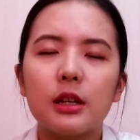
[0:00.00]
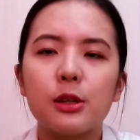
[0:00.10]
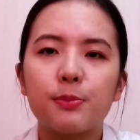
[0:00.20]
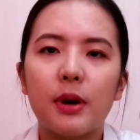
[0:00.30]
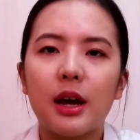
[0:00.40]

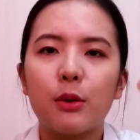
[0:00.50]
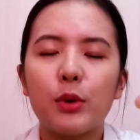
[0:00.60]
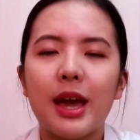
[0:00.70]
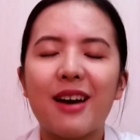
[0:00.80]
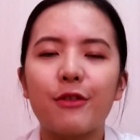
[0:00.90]
despite
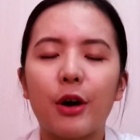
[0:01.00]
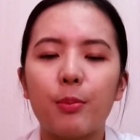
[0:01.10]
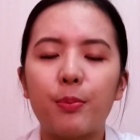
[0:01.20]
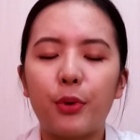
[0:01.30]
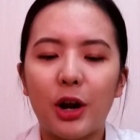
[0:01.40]
we have a
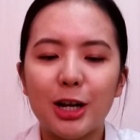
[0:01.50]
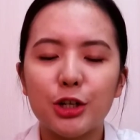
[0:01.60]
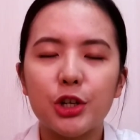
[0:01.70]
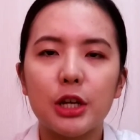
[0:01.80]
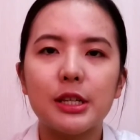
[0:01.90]

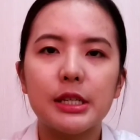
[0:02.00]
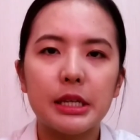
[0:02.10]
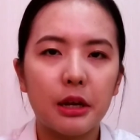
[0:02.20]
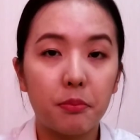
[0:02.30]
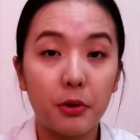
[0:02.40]
branch in
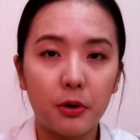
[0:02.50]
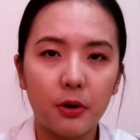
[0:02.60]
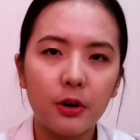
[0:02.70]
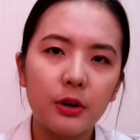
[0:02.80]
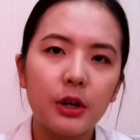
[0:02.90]

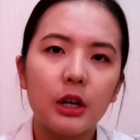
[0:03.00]
Singapore.